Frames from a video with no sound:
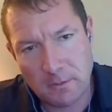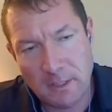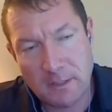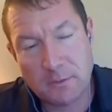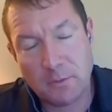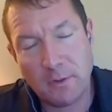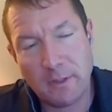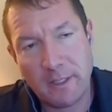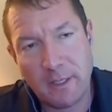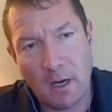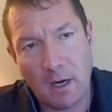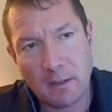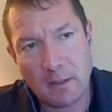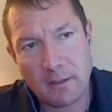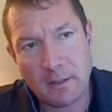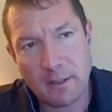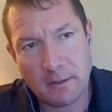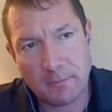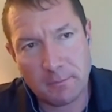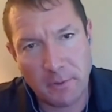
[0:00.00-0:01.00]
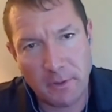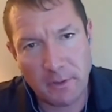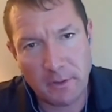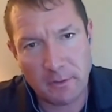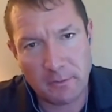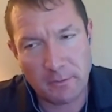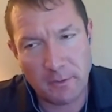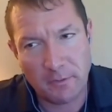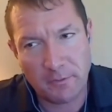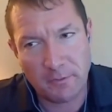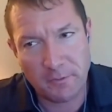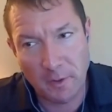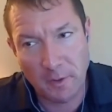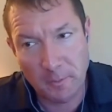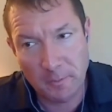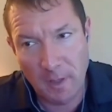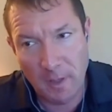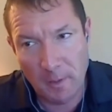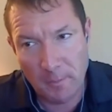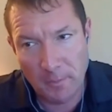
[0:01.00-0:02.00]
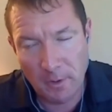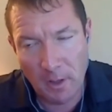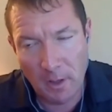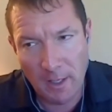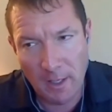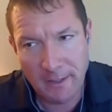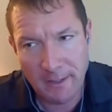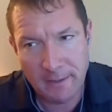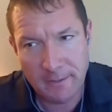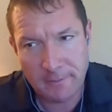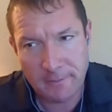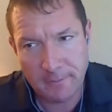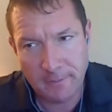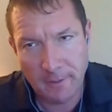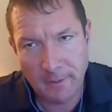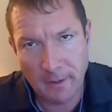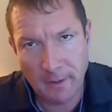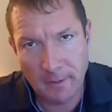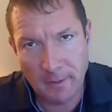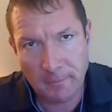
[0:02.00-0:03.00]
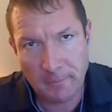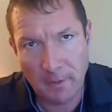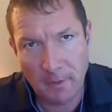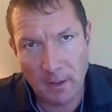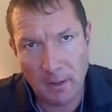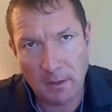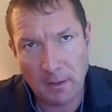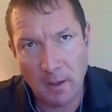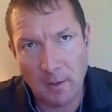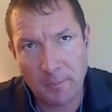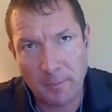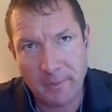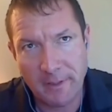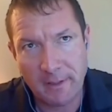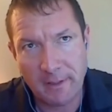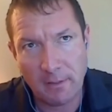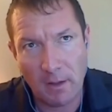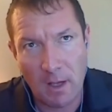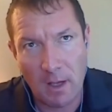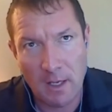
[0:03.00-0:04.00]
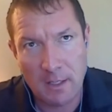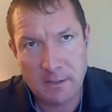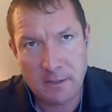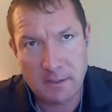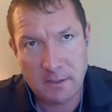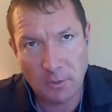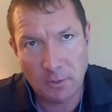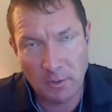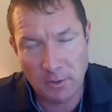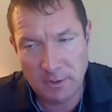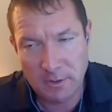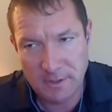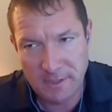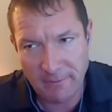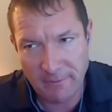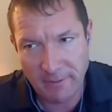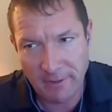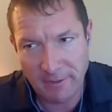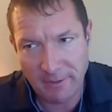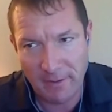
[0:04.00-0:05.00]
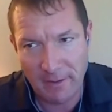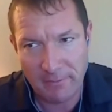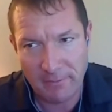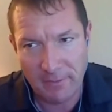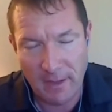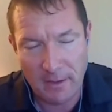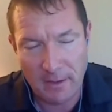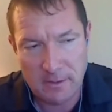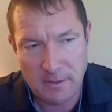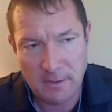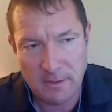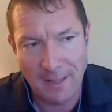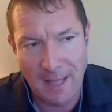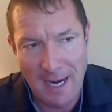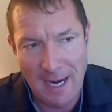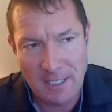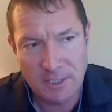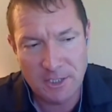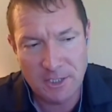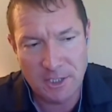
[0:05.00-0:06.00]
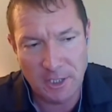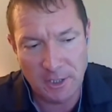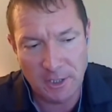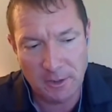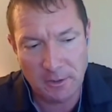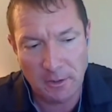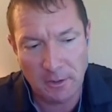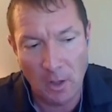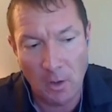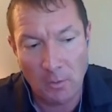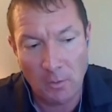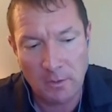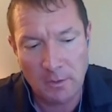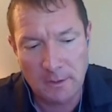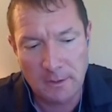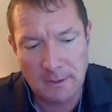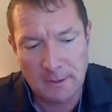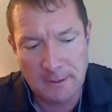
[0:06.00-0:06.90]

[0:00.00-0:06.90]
It's really hard to put a firm number on it. Our company lost $275,000 last year alone.